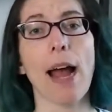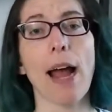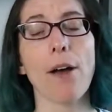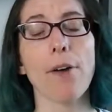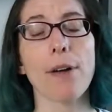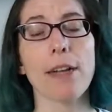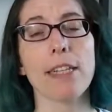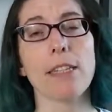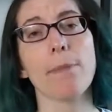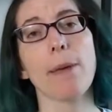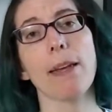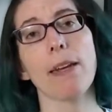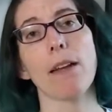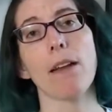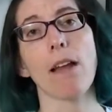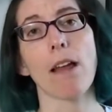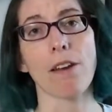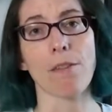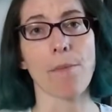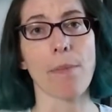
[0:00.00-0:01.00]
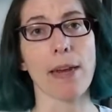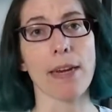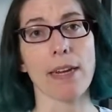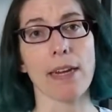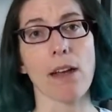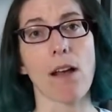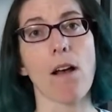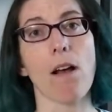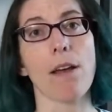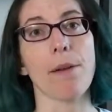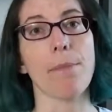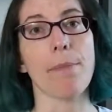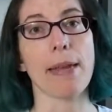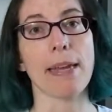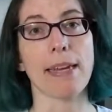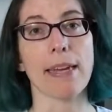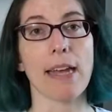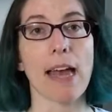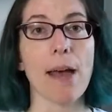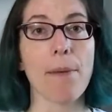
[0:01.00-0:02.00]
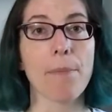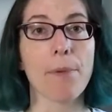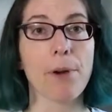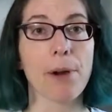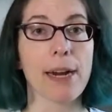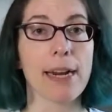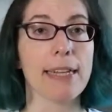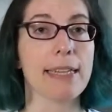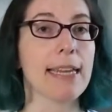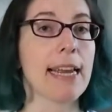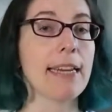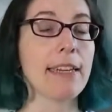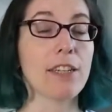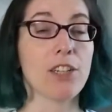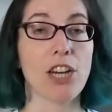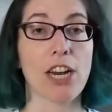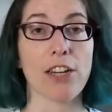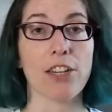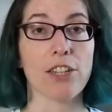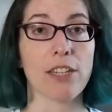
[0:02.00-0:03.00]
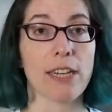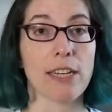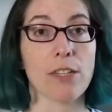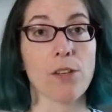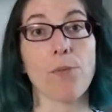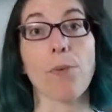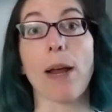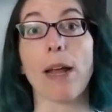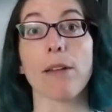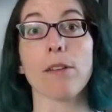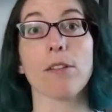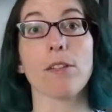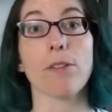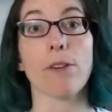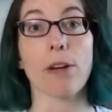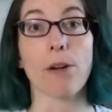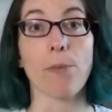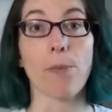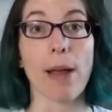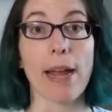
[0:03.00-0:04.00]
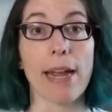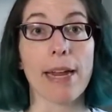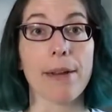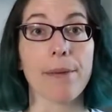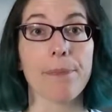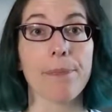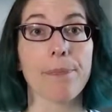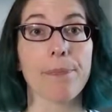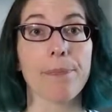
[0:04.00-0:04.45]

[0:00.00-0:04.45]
out and spend a lot of money on making upgrades and to change things around straight away.